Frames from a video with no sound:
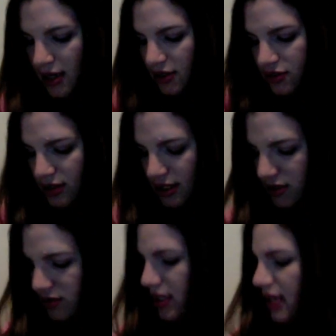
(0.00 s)
So that's
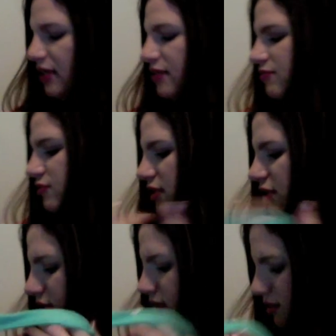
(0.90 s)
great. What a
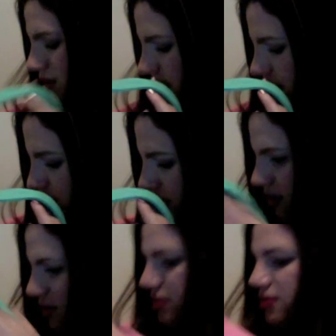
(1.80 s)
cute little
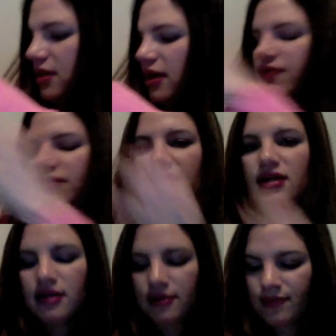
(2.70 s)
samples to have in
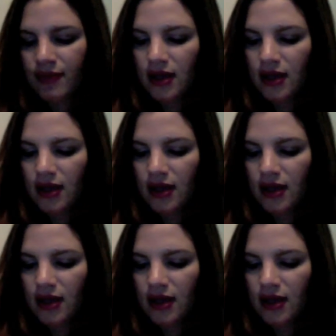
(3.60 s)
here.